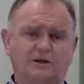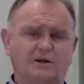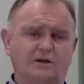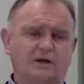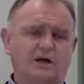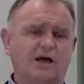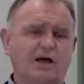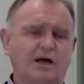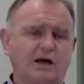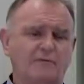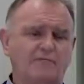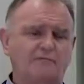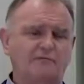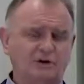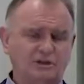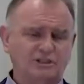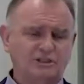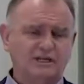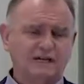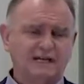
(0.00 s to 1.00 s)

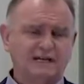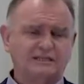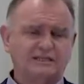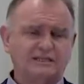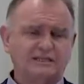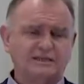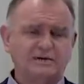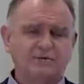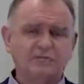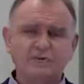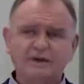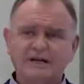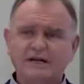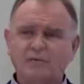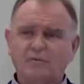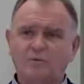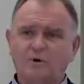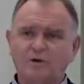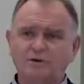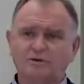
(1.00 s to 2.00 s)
functionality that really
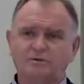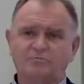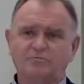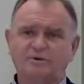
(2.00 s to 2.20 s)
was